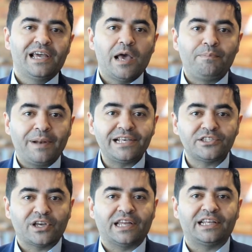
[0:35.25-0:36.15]
a place
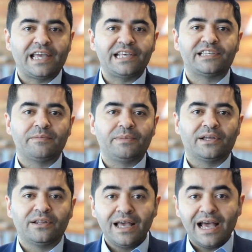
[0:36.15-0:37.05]
to get a tasty
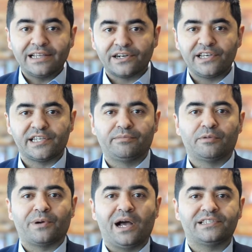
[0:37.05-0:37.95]
meal at a reasonable
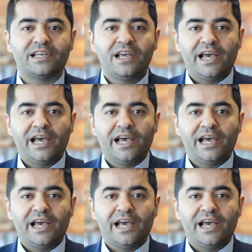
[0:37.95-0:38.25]
price,